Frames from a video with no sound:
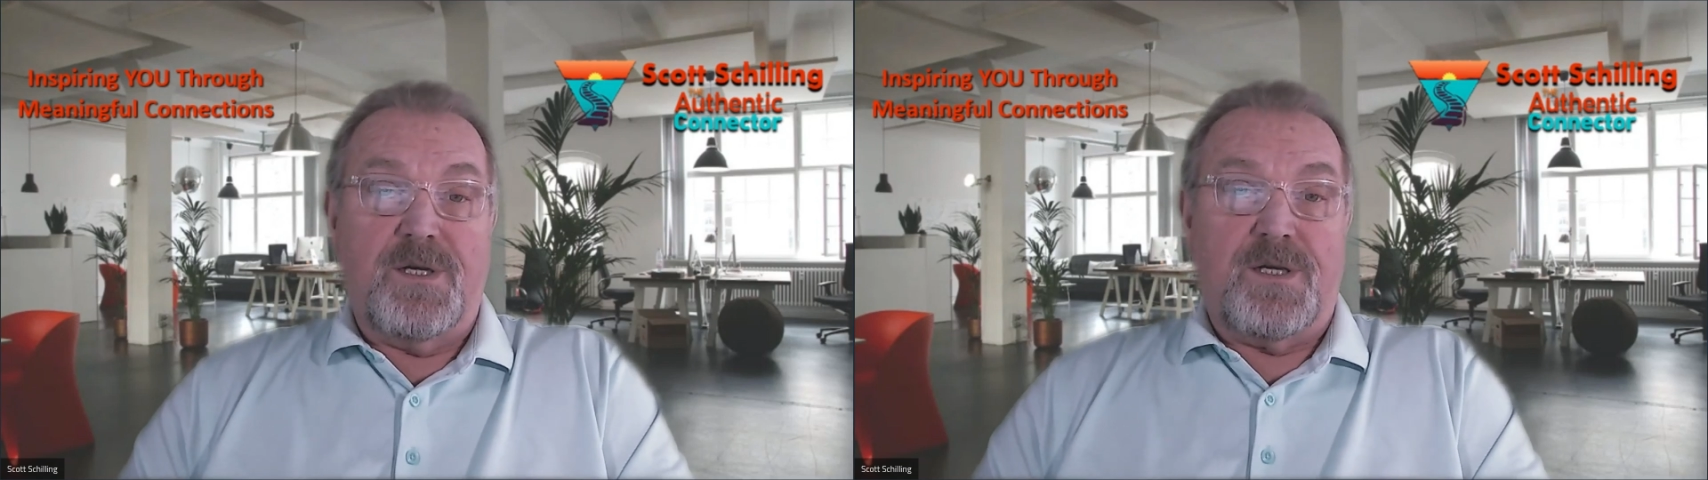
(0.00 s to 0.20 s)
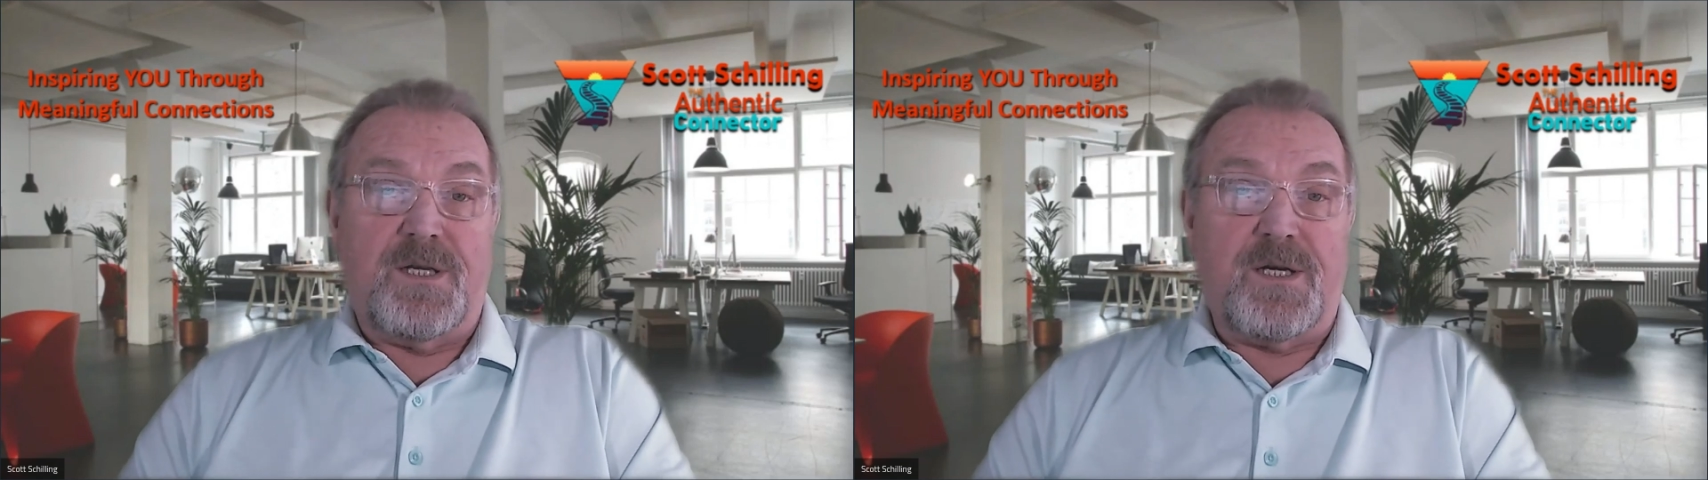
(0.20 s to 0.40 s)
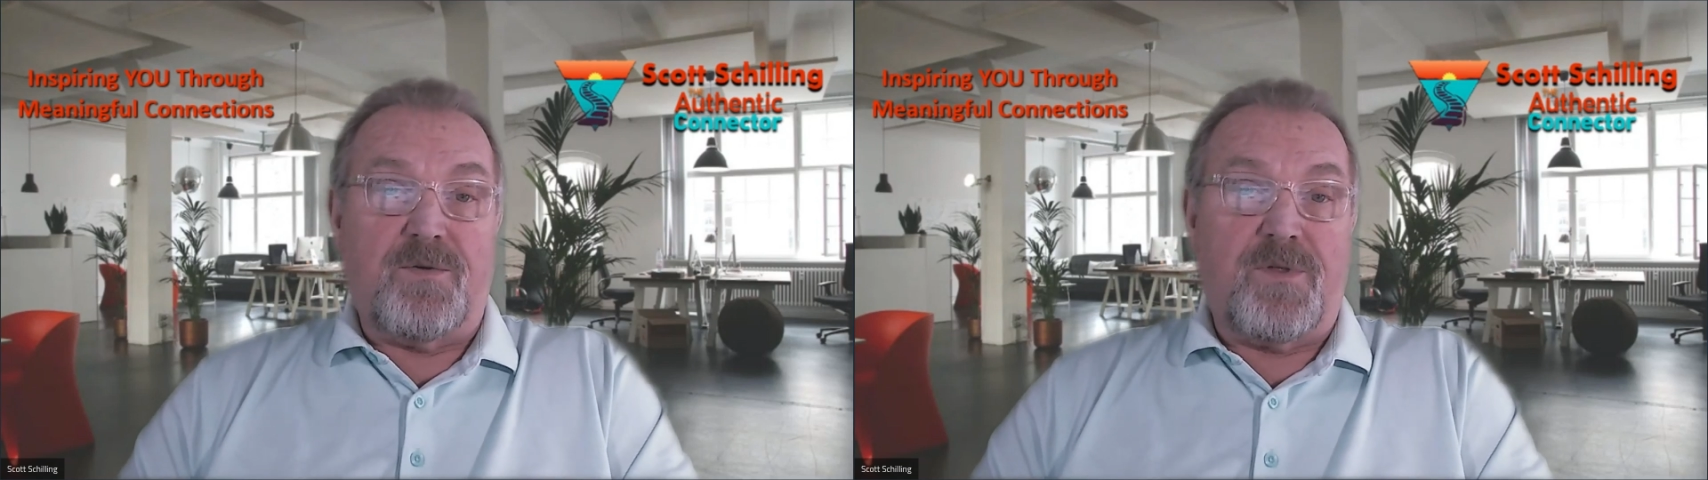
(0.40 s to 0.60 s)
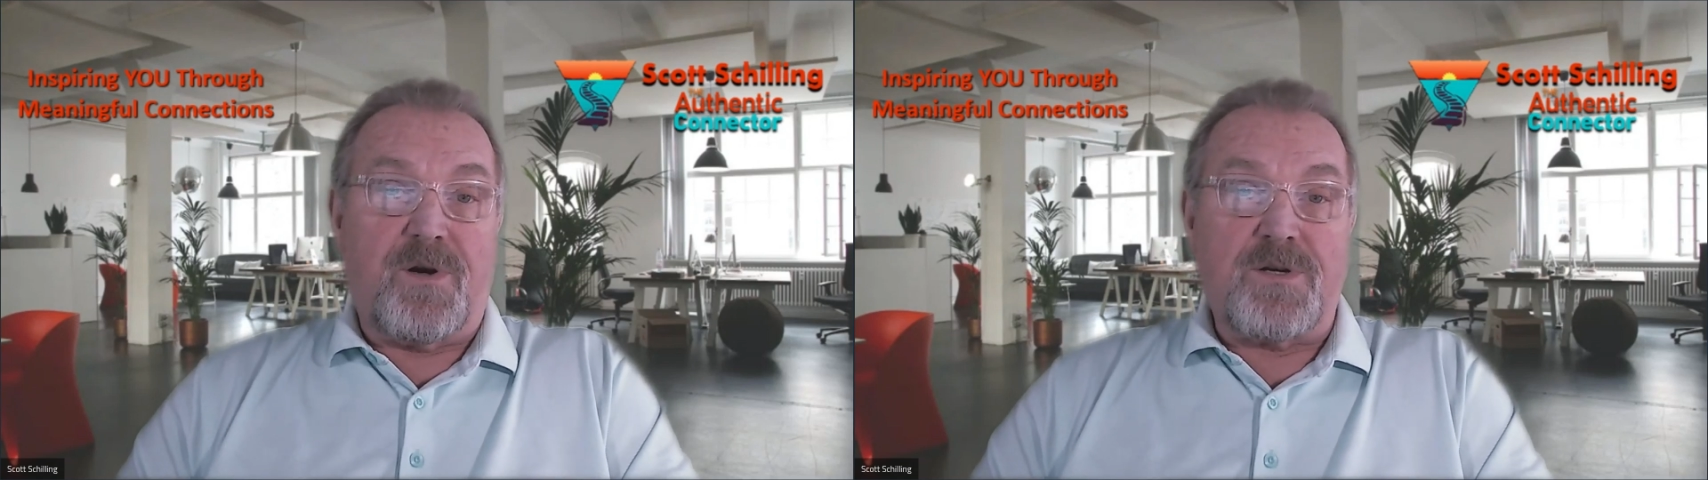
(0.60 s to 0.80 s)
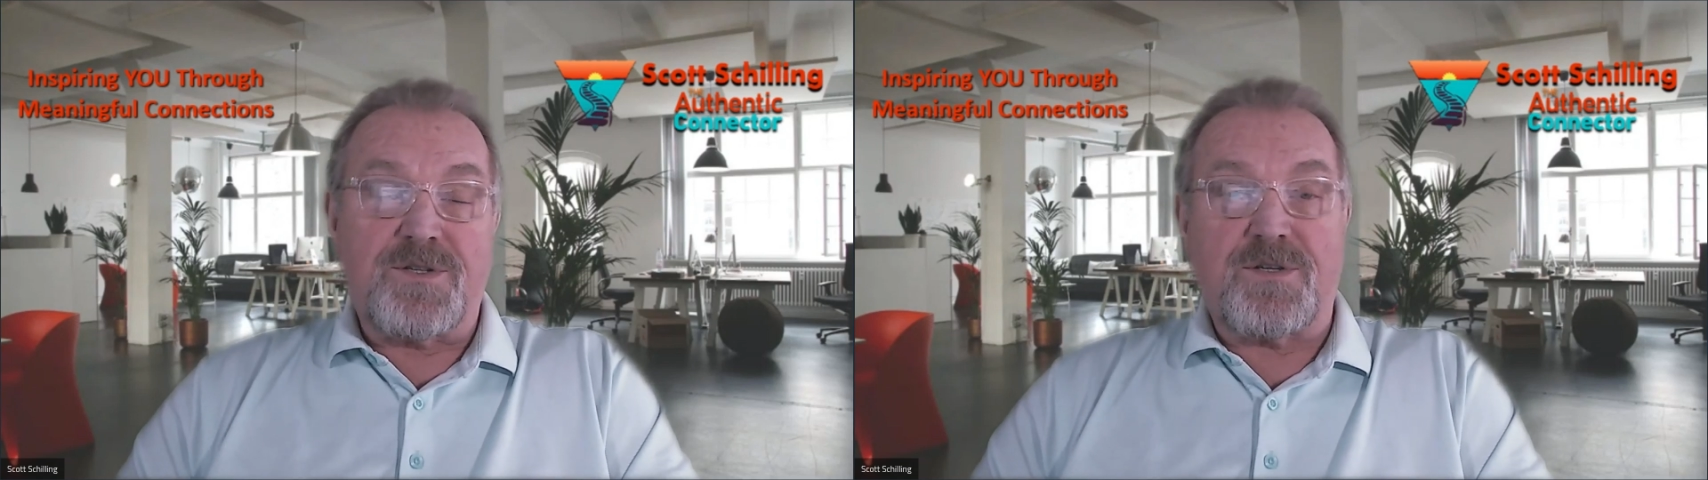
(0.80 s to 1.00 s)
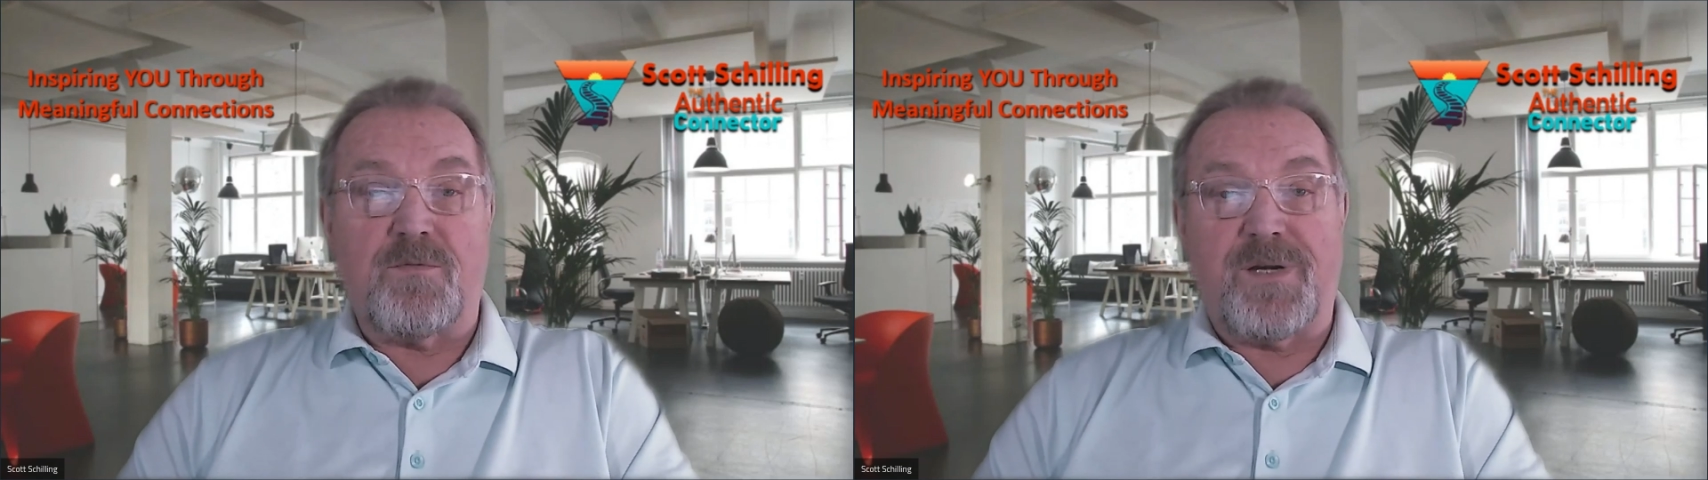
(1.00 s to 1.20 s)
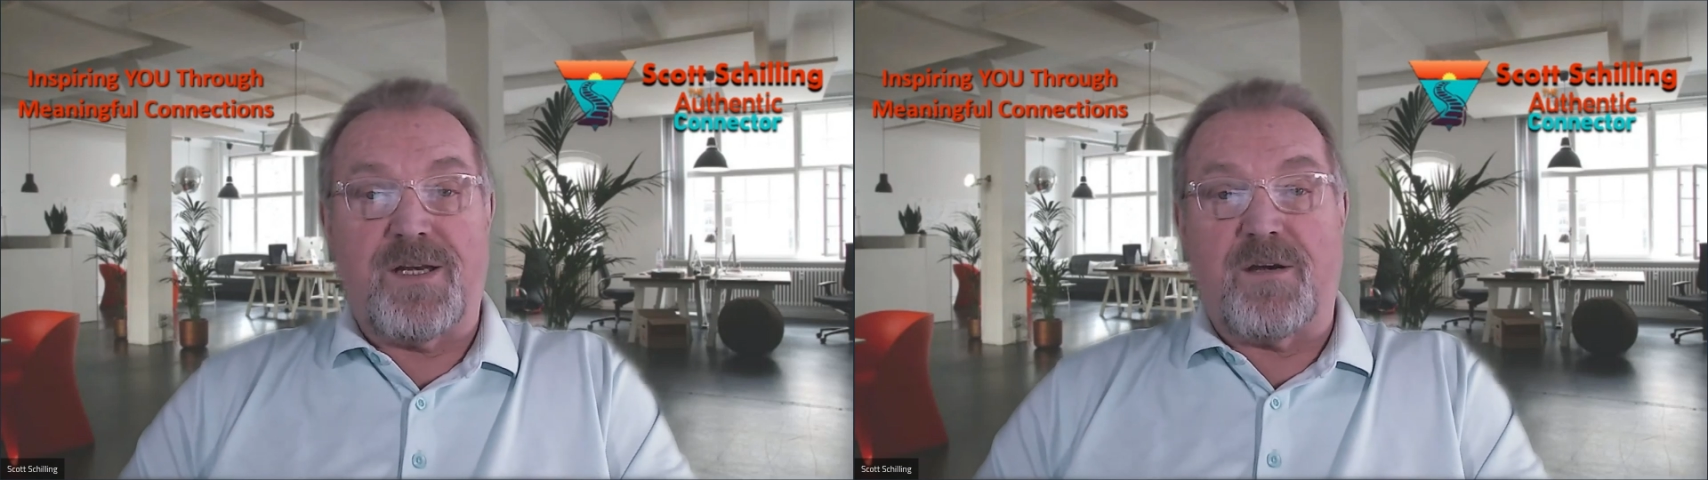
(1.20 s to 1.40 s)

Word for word: you know there are so many